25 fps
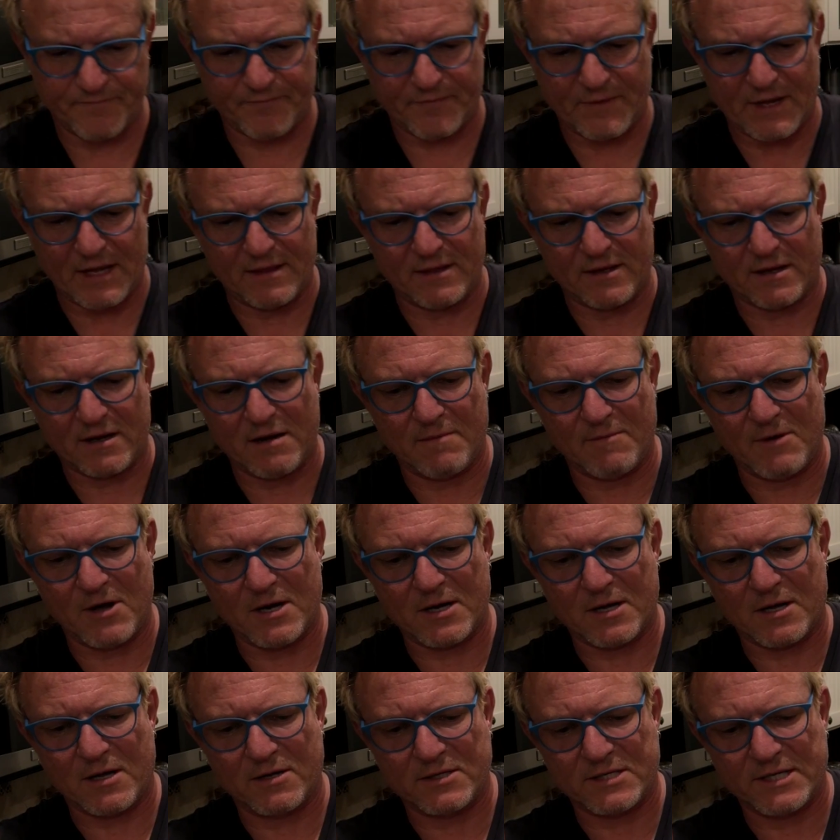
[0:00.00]
And the
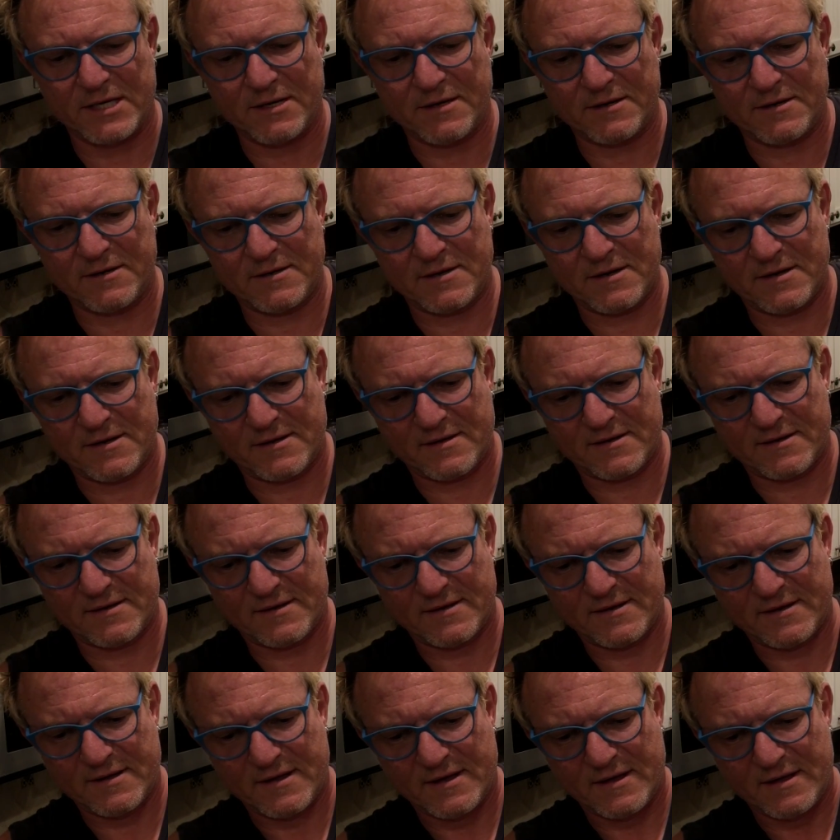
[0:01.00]
clamato goes in.
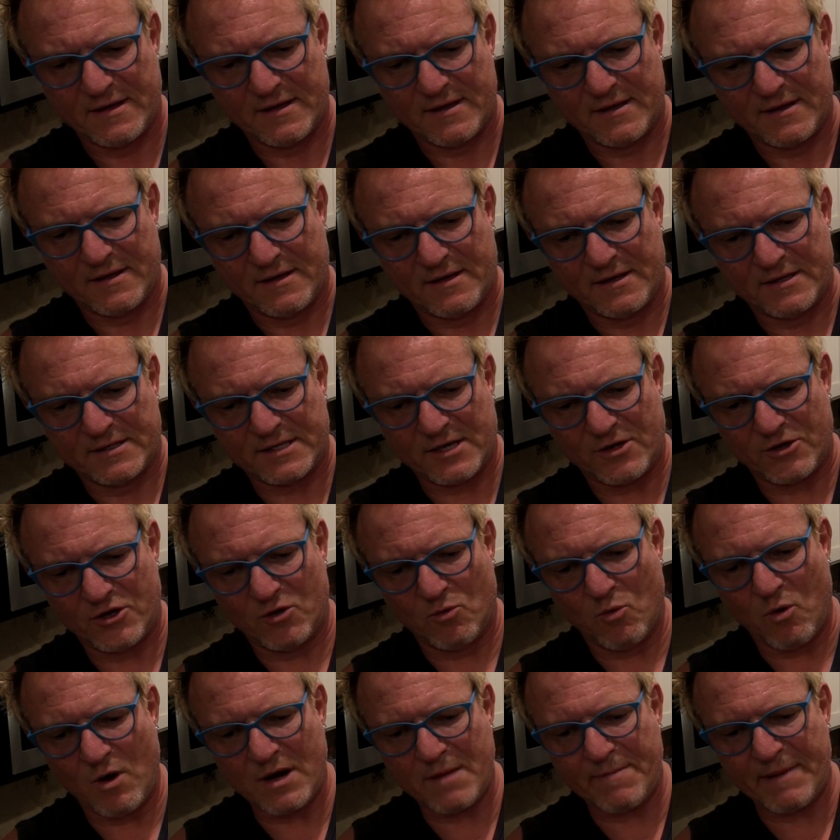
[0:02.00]
So you
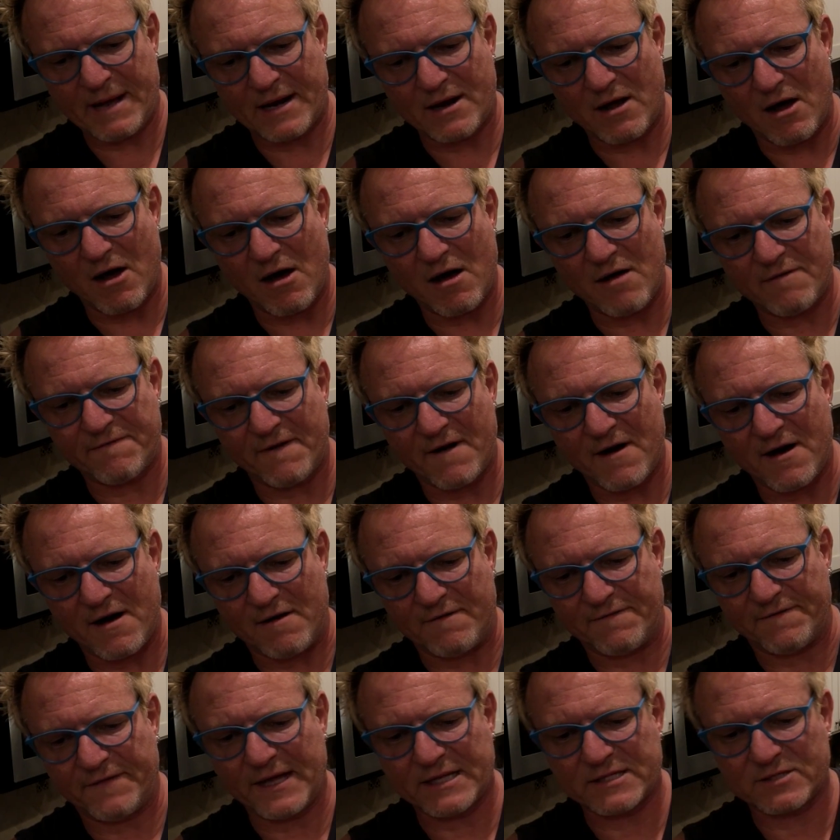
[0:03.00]
want about
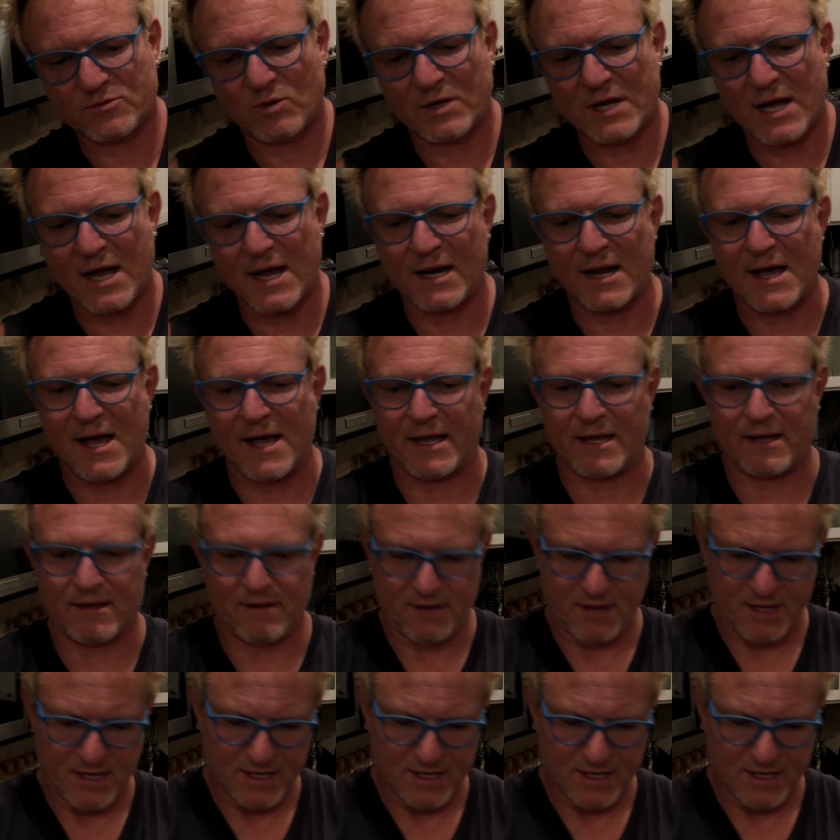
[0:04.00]
half-half. That's what I like.